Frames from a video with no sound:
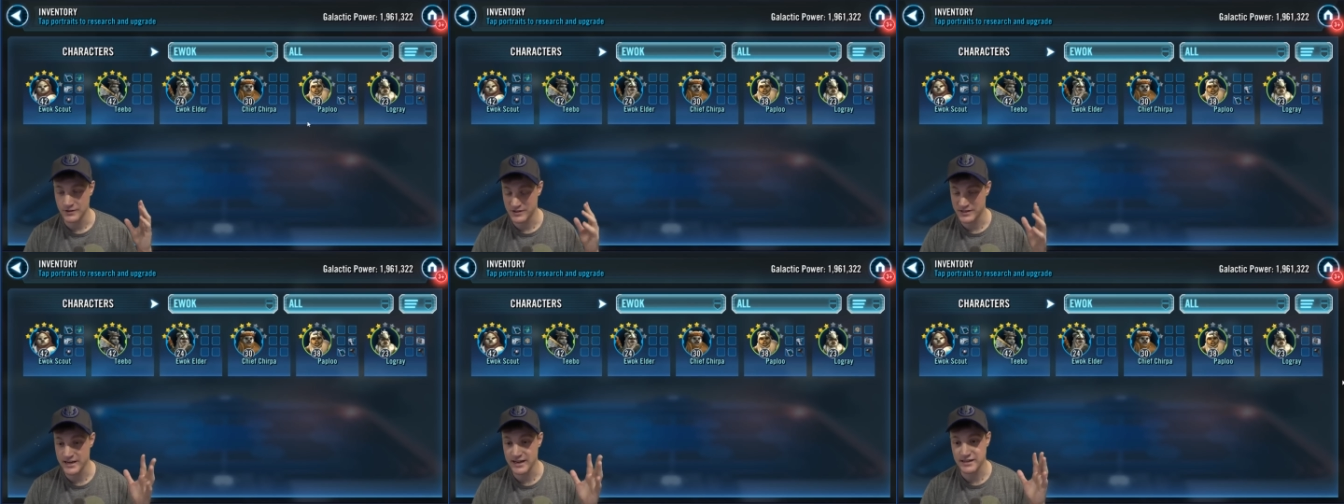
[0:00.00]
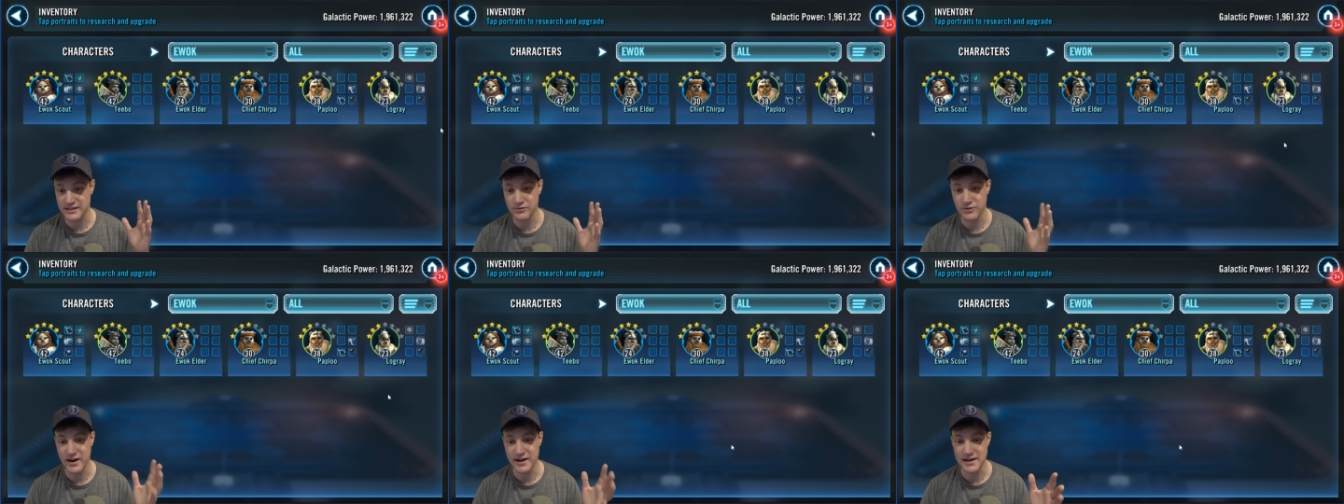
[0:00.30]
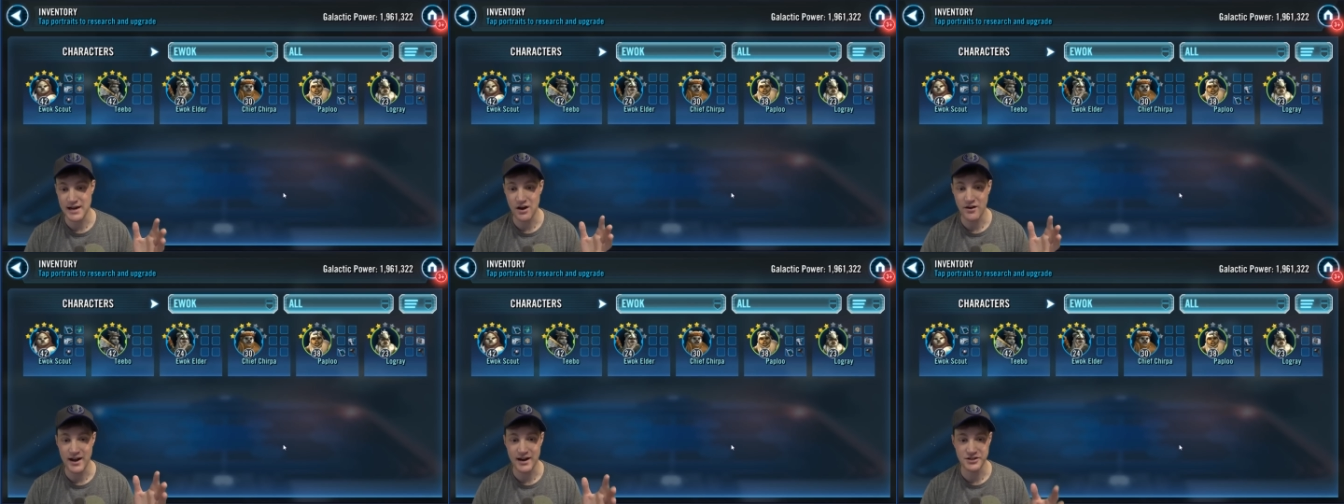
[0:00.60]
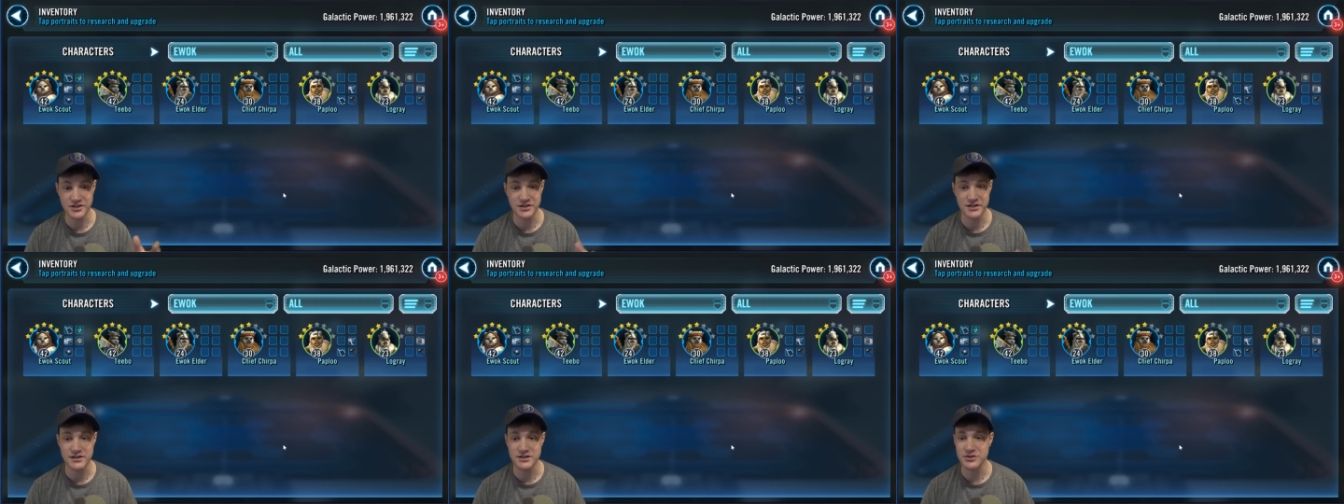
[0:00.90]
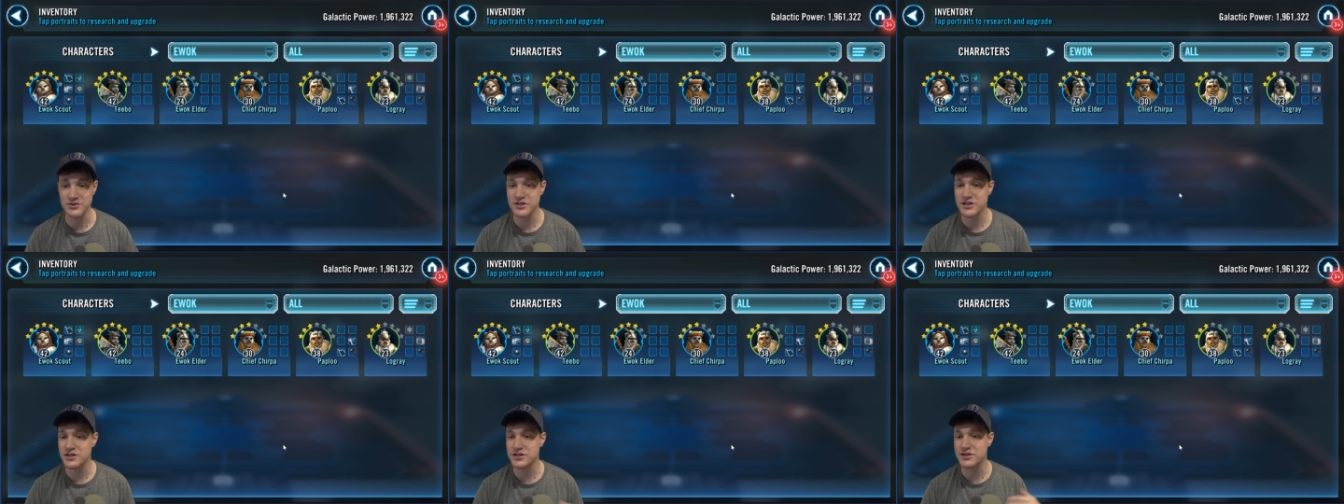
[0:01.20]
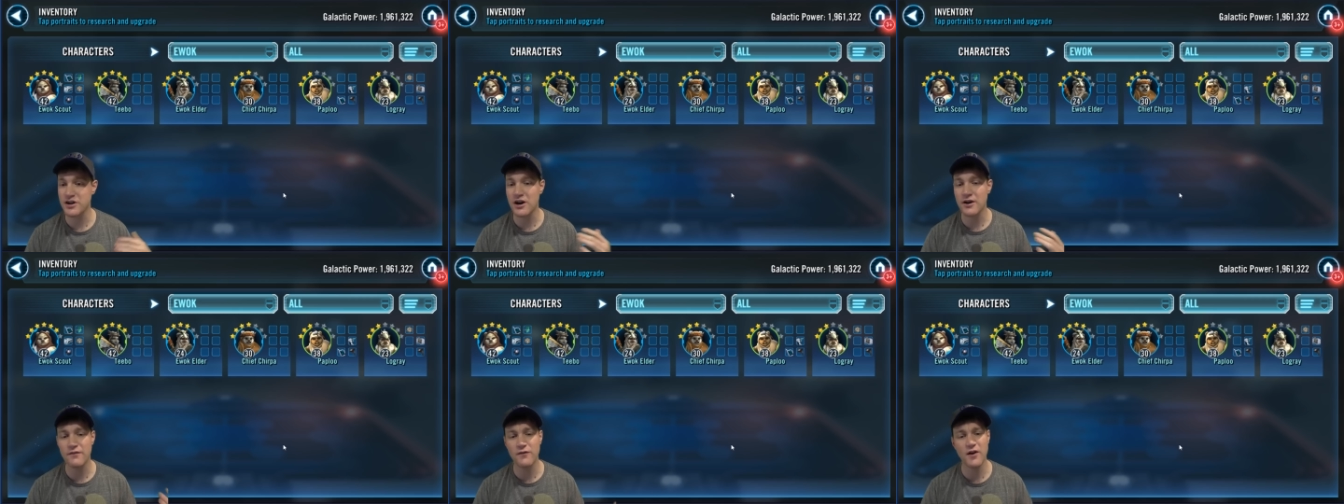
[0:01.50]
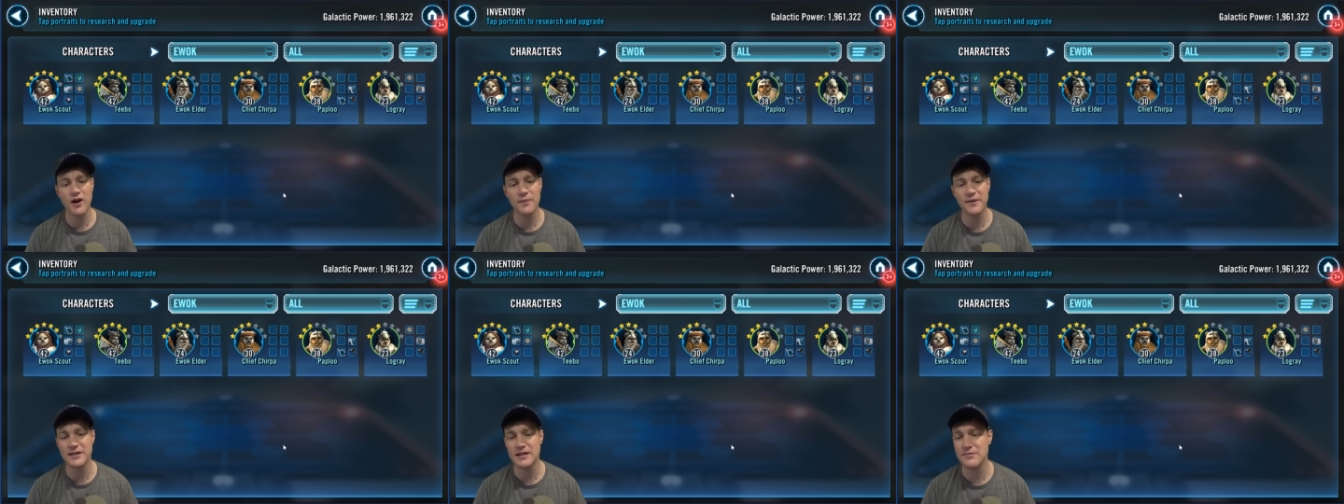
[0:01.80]
six right now, actually. So just start
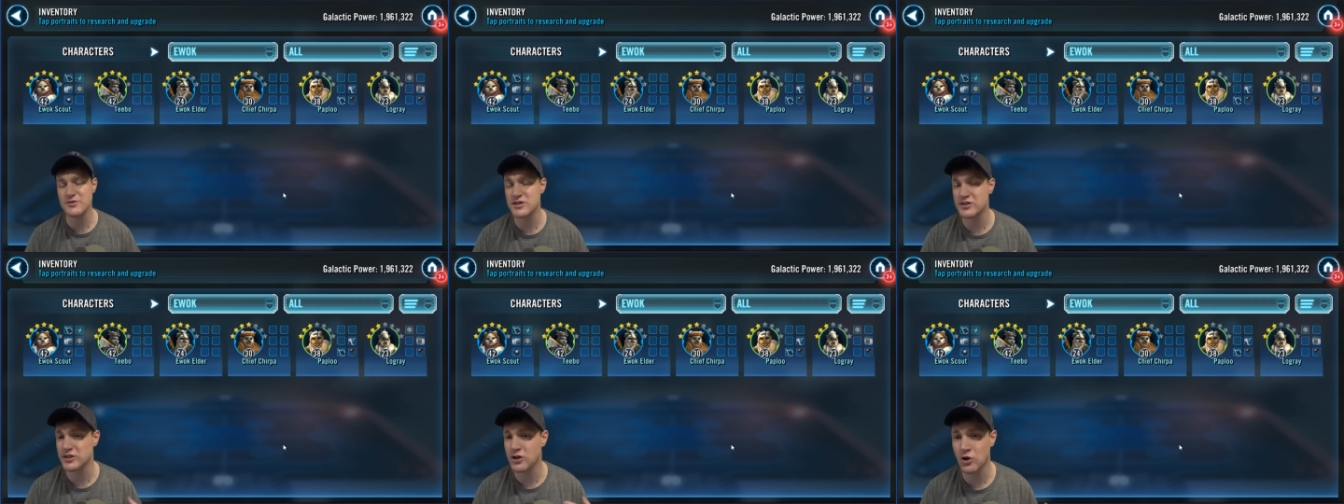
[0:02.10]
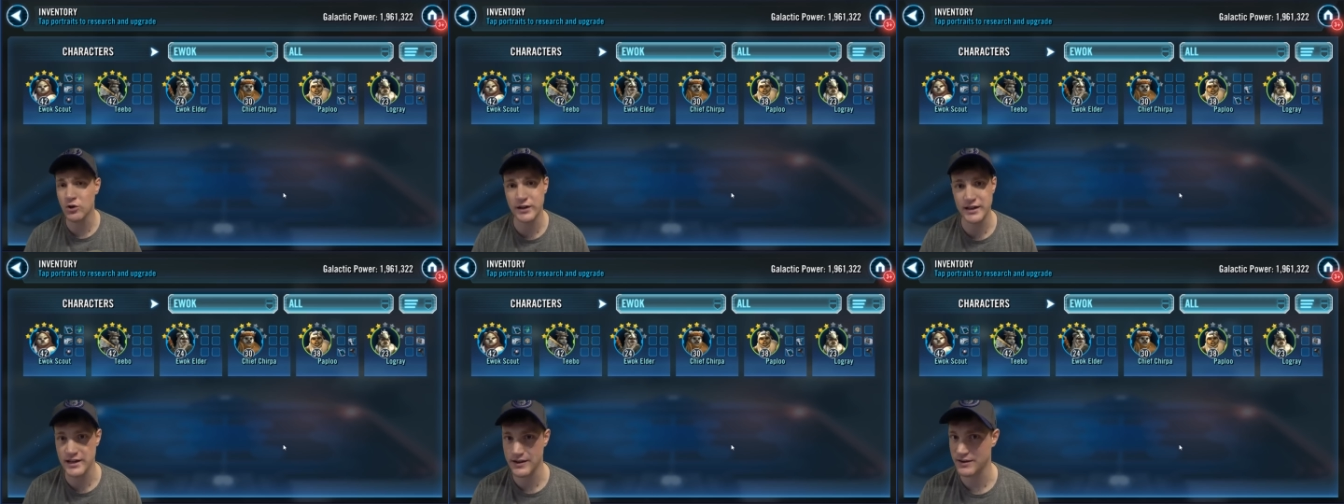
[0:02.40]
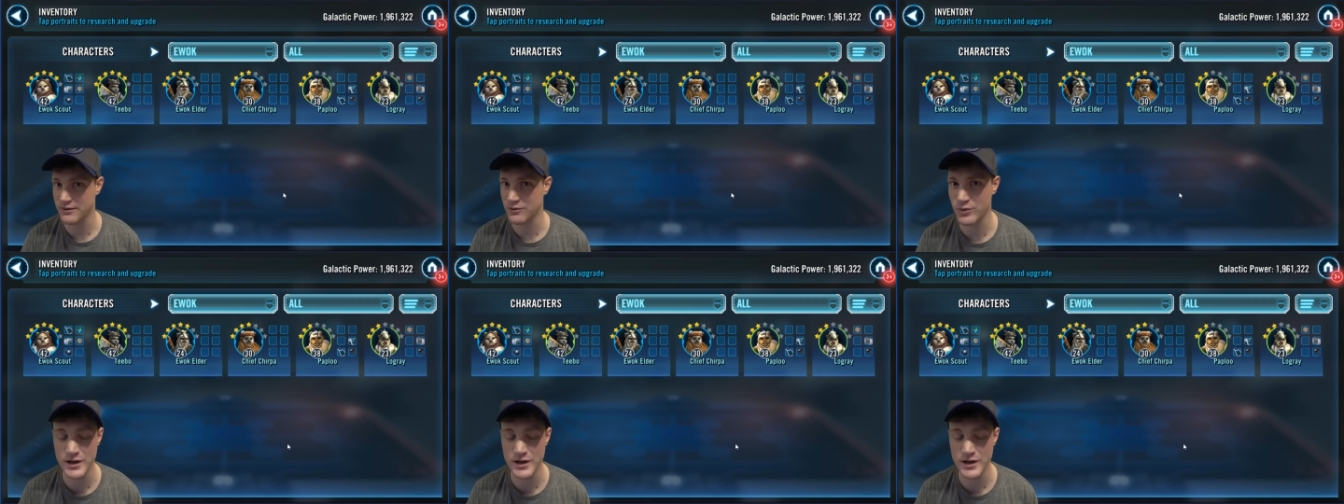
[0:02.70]
farming them slowly.